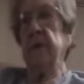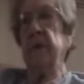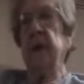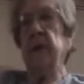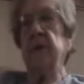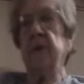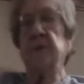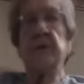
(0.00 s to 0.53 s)
they
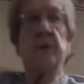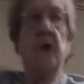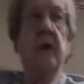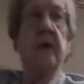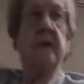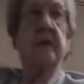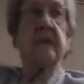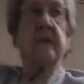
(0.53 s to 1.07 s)
used to call
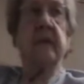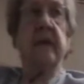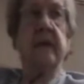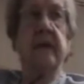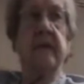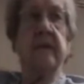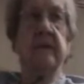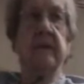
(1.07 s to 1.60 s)
it slate.
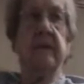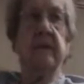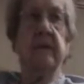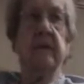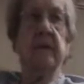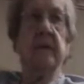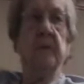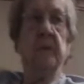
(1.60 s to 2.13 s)

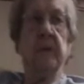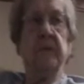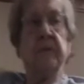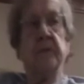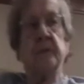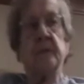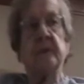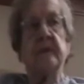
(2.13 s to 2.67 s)
If
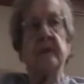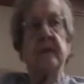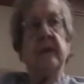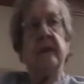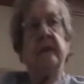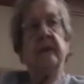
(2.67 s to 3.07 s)
it was slate,